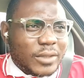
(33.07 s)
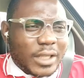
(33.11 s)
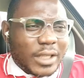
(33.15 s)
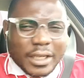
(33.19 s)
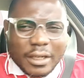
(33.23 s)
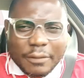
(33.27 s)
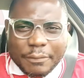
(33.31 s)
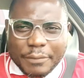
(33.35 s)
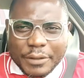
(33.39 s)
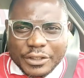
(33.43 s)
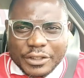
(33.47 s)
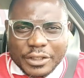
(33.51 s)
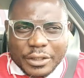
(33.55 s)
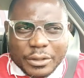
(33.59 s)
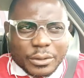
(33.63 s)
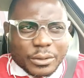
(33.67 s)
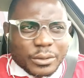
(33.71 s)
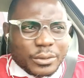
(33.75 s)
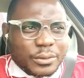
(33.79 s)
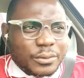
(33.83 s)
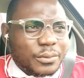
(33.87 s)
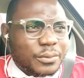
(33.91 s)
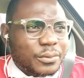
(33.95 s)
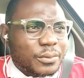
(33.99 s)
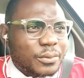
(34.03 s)
than the
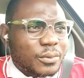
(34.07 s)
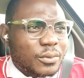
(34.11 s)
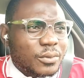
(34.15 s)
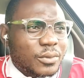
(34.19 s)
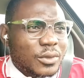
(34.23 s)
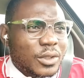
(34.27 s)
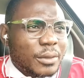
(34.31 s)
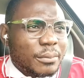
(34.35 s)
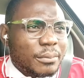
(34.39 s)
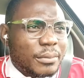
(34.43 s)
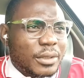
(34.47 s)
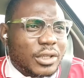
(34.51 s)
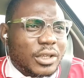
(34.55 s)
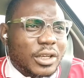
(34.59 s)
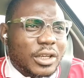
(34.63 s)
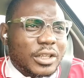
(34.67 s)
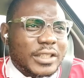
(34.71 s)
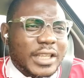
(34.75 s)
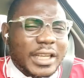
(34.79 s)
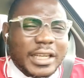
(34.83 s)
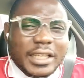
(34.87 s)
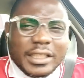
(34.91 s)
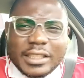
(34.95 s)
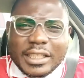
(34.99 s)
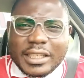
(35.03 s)
physical.
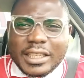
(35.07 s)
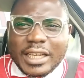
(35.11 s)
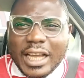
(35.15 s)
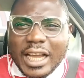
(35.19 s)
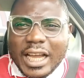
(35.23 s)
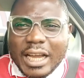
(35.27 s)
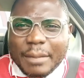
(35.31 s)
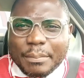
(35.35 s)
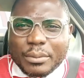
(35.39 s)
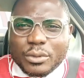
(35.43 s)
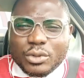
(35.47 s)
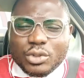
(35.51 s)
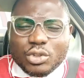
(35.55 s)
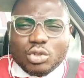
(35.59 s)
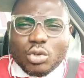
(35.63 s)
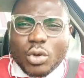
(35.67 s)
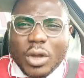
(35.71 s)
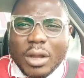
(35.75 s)
Because anything that happens